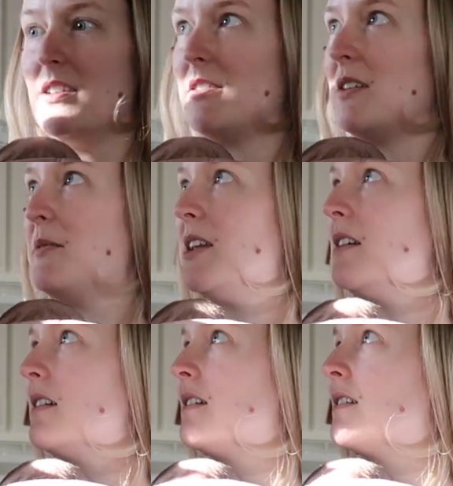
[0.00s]

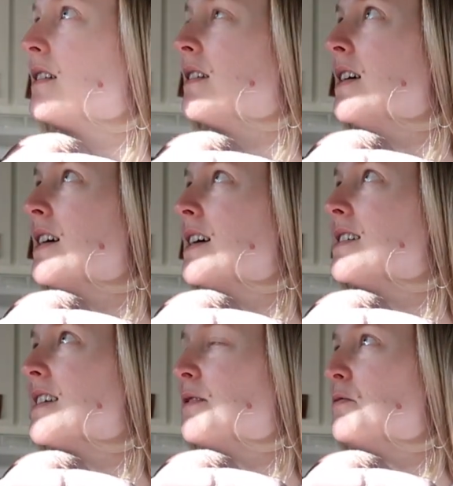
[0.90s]
Hmm? I
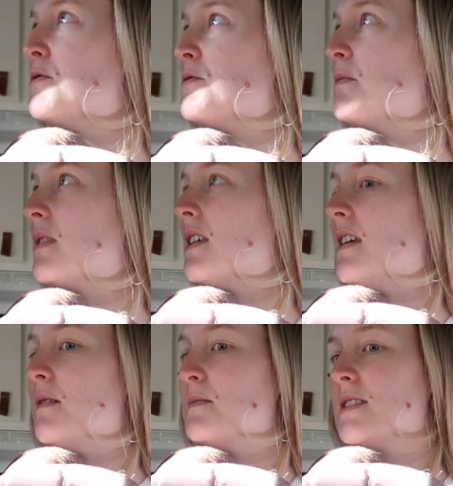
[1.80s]
said room
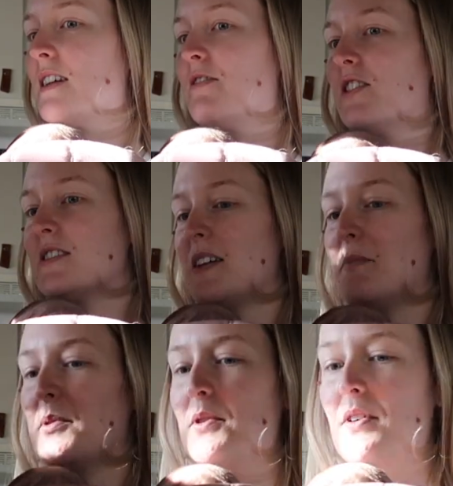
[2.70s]
themes. Like for
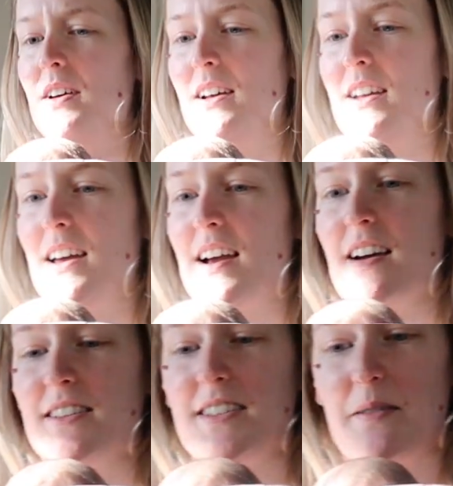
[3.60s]
example, I
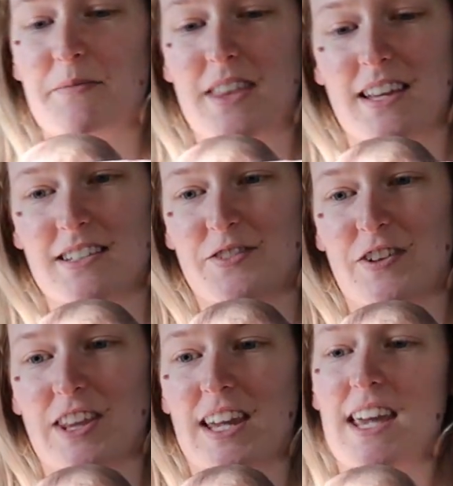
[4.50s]
got some things
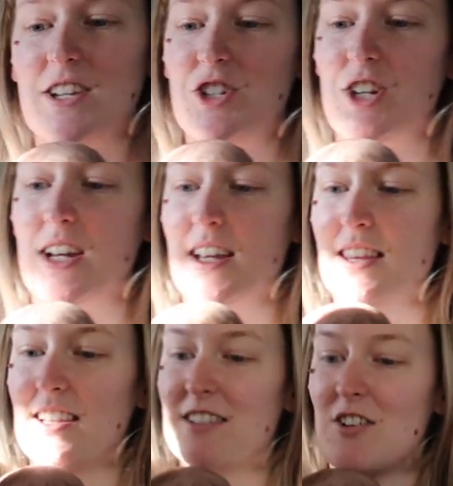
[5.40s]
for the
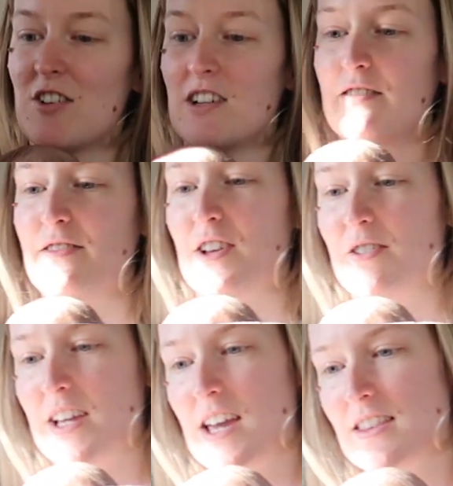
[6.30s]
kitchen that's all gonna flow
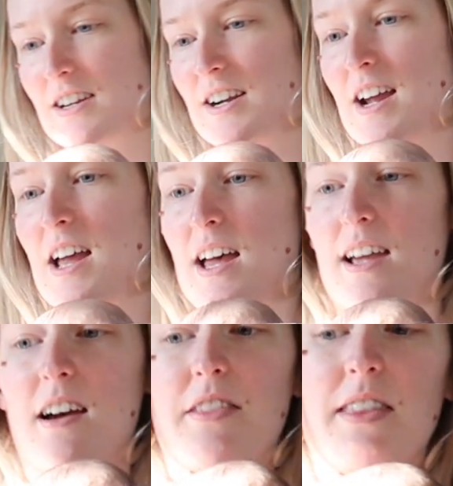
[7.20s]
together. I got